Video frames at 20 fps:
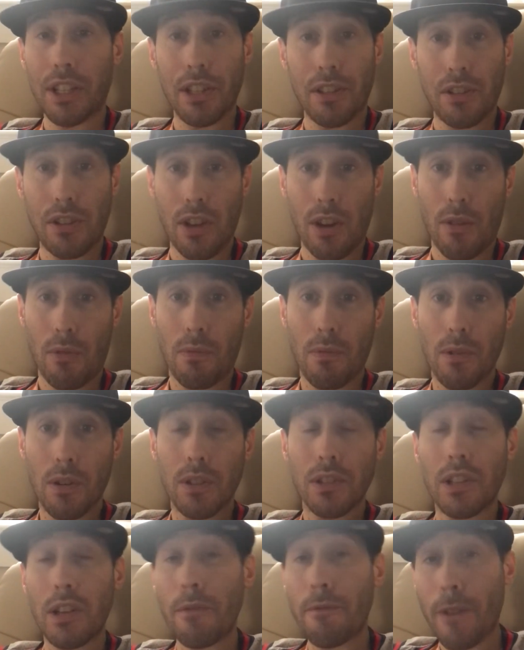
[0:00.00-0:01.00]
can do
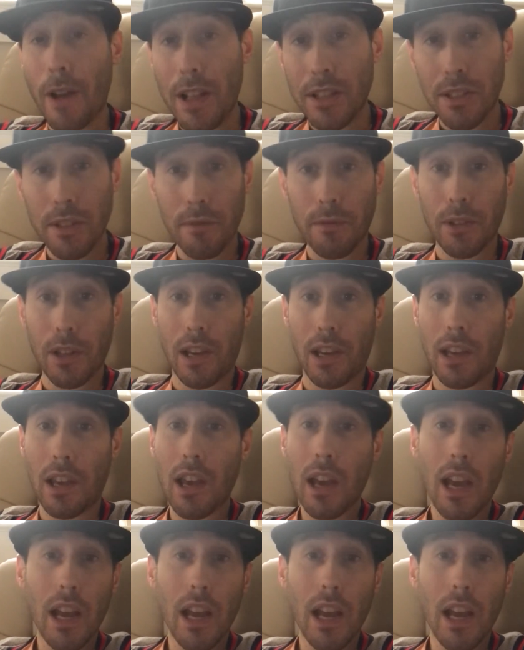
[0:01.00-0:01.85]
defensively,